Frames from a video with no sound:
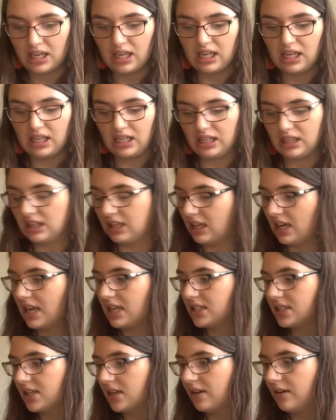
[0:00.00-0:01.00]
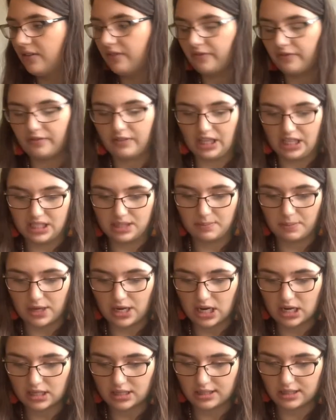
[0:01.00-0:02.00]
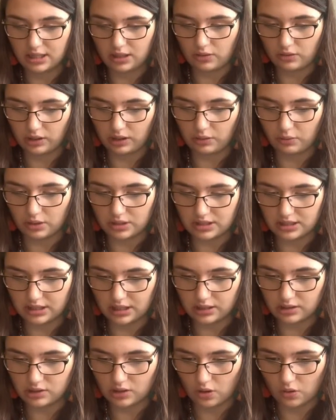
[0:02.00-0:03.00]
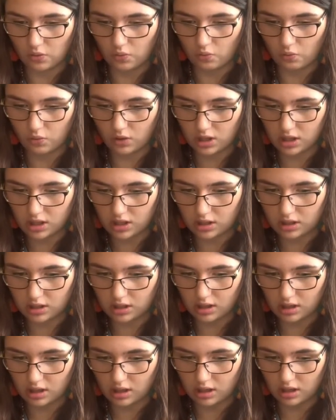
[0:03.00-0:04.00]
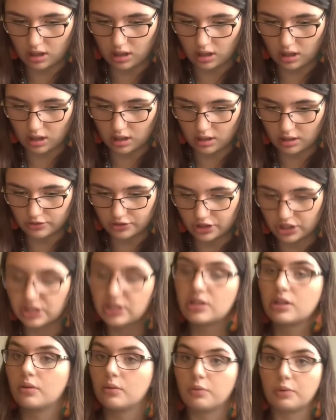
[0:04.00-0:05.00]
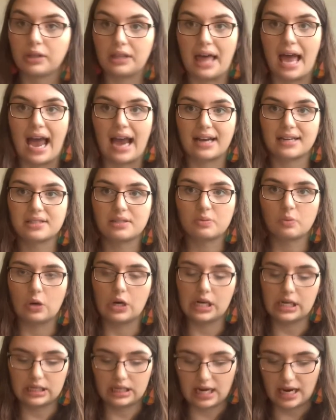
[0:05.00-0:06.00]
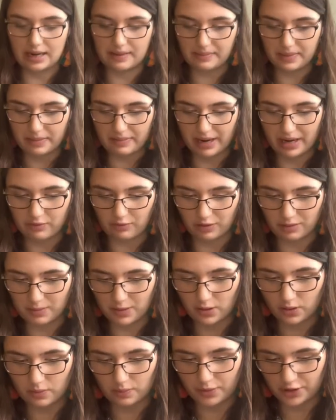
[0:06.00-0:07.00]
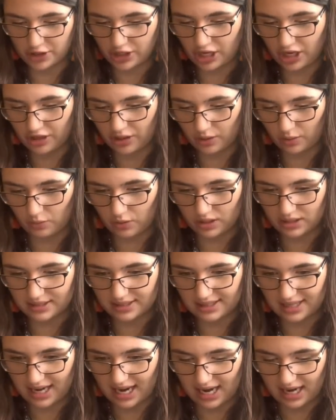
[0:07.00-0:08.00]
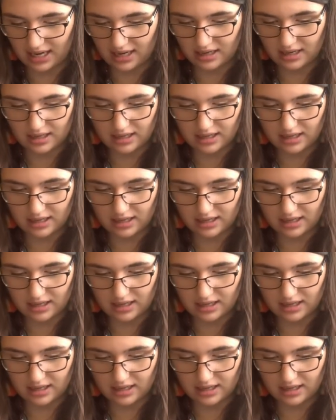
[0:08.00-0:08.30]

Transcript: In the case of this box, the only ones that don't work are just the Relax one can't be made with milk, but the other ones can.